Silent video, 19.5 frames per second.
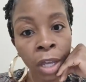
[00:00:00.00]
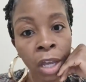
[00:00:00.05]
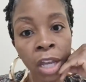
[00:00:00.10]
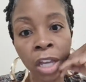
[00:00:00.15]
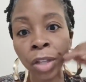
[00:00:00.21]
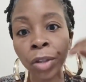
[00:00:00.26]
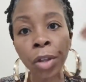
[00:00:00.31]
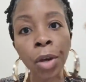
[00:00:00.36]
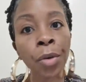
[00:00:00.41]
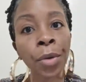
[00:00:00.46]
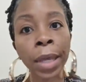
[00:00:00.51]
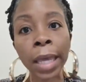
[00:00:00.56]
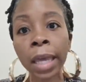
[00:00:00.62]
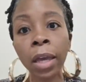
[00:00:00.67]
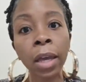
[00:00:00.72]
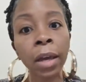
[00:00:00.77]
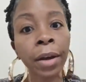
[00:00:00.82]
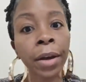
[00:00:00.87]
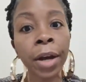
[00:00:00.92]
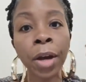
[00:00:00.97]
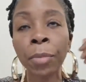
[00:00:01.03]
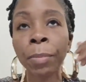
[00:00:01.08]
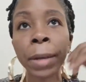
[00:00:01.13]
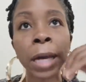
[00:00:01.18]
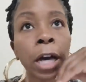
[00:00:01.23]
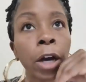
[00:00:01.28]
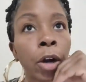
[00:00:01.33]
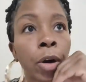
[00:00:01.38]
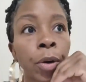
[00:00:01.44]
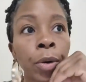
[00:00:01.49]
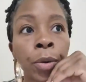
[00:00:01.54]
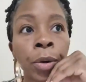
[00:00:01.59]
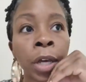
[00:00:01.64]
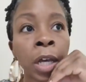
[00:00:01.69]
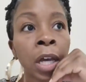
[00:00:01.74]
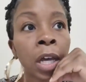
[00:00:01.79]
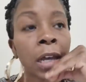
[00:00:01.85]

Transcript: It don't care about,